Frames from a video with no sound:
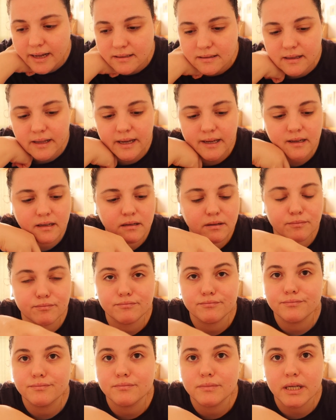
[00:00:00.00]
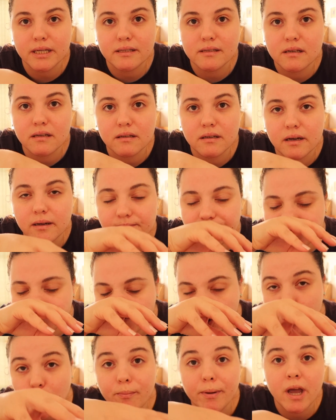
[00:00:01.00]
like
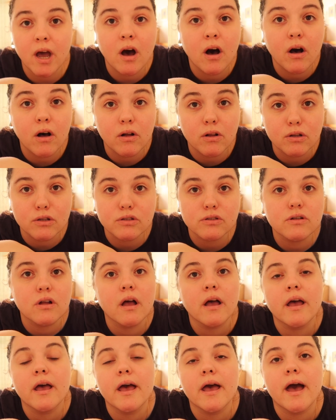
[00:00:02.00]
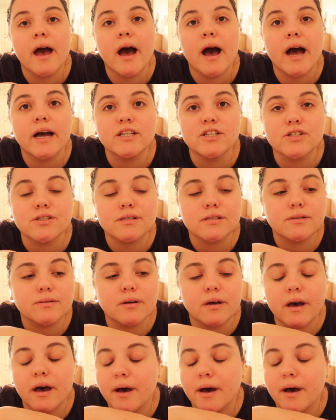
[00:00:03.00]
shopping haul. I just